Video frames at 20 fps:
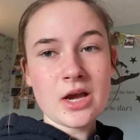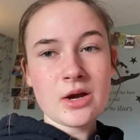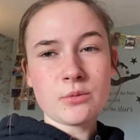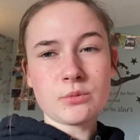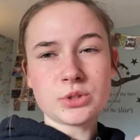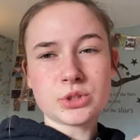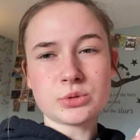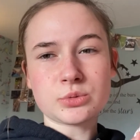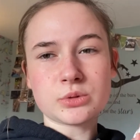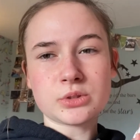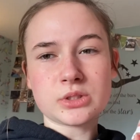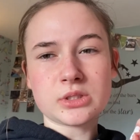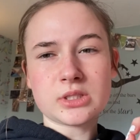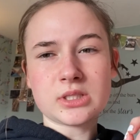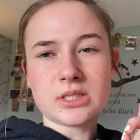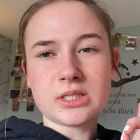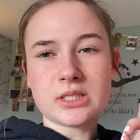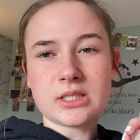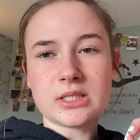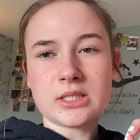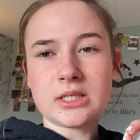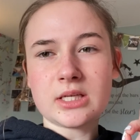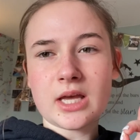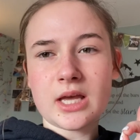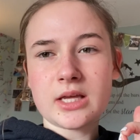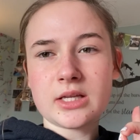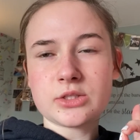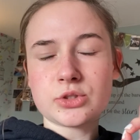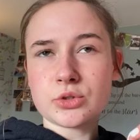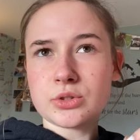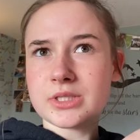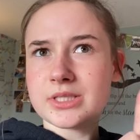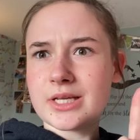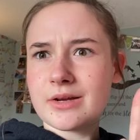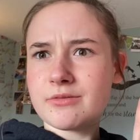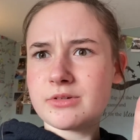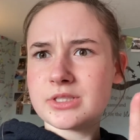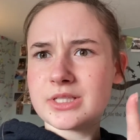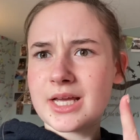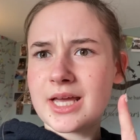which was the do this
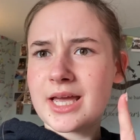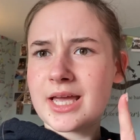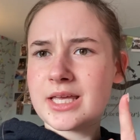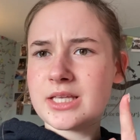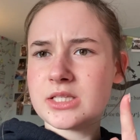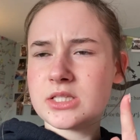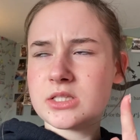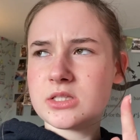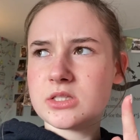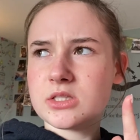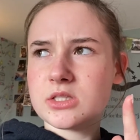every day